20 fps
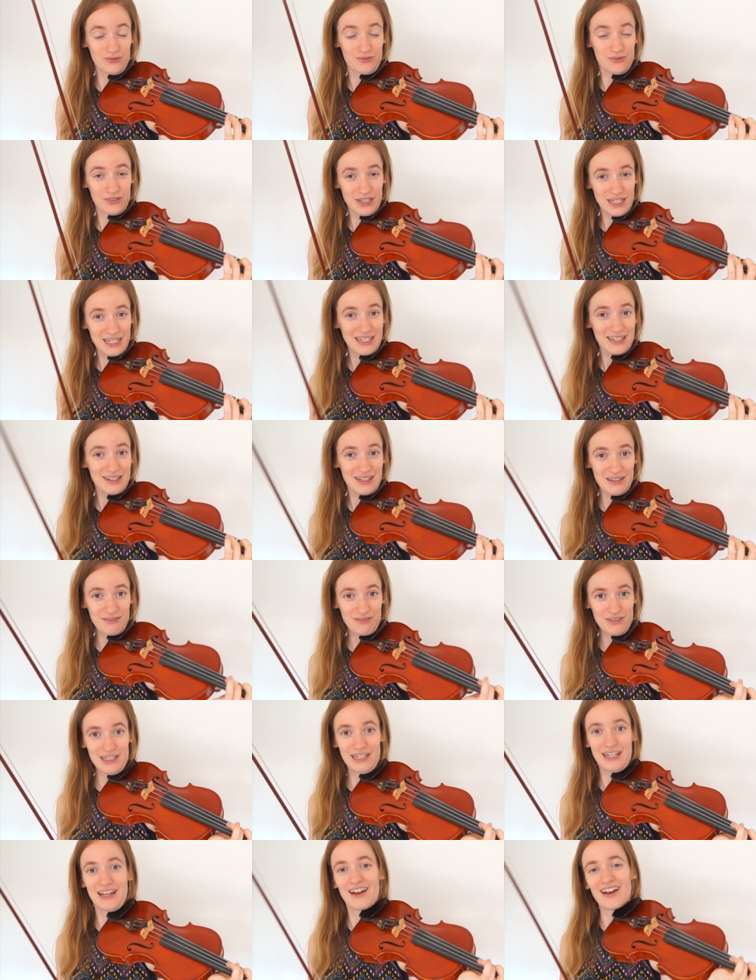really,
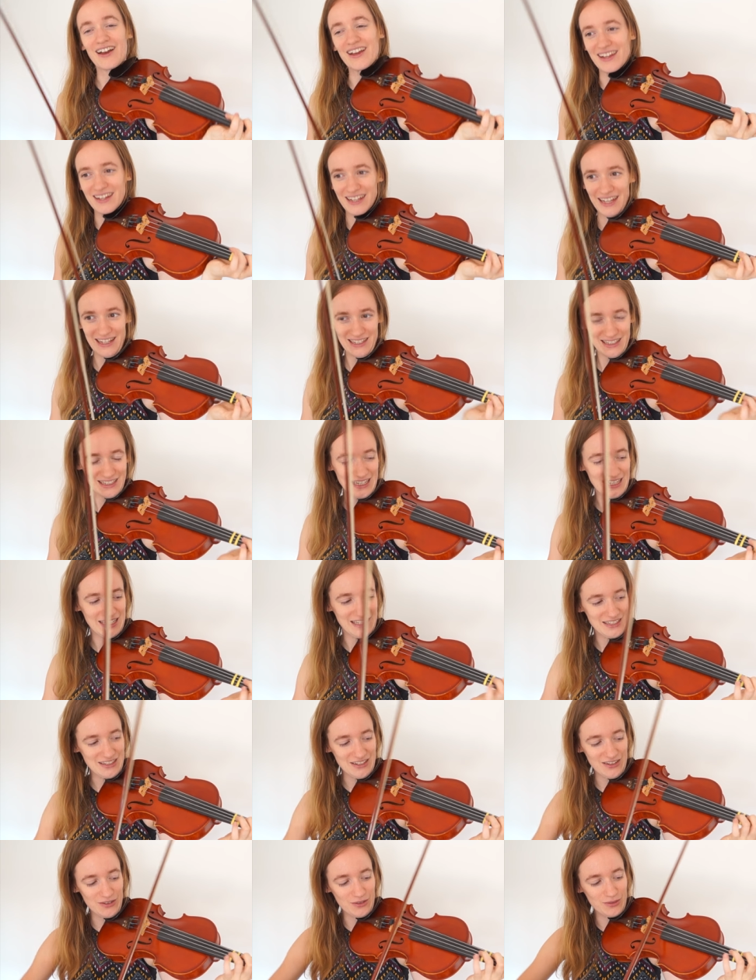really high in that
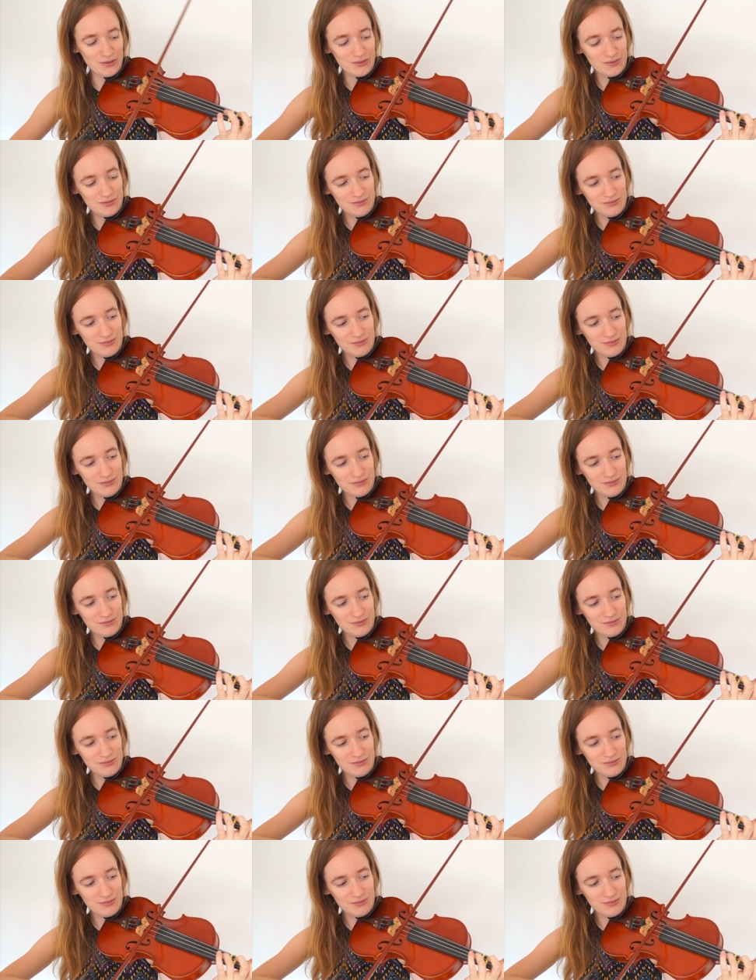case. So.